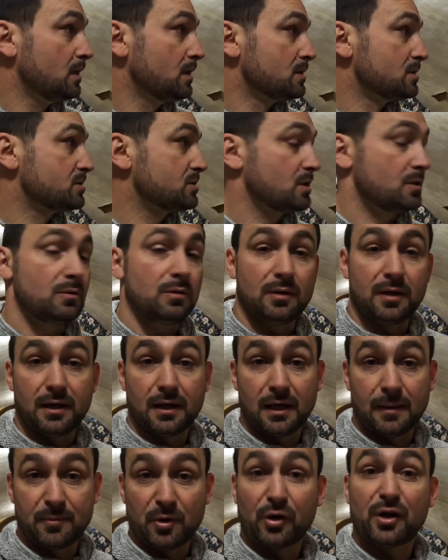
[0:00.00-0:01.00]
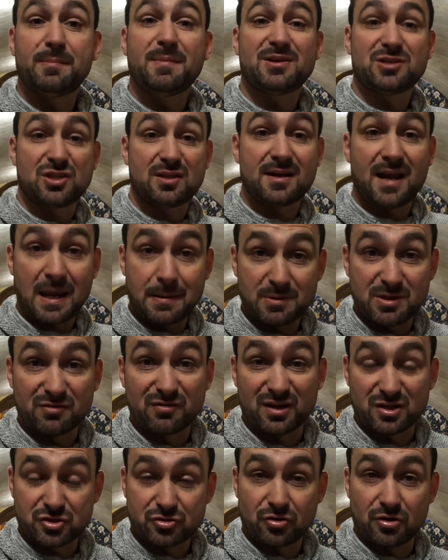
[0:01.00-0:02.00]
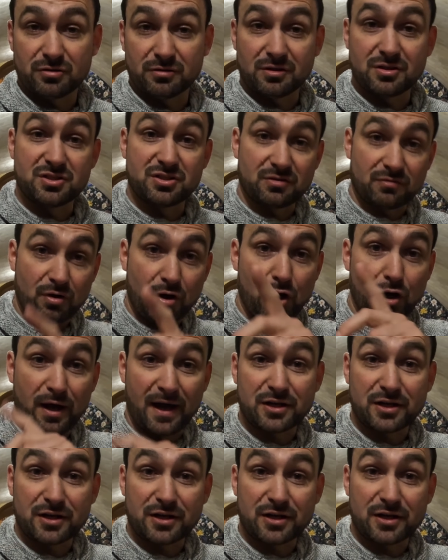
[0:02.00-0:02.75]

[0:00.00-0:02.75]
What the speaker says: So I'm not going to mention the name of the restaurant because there are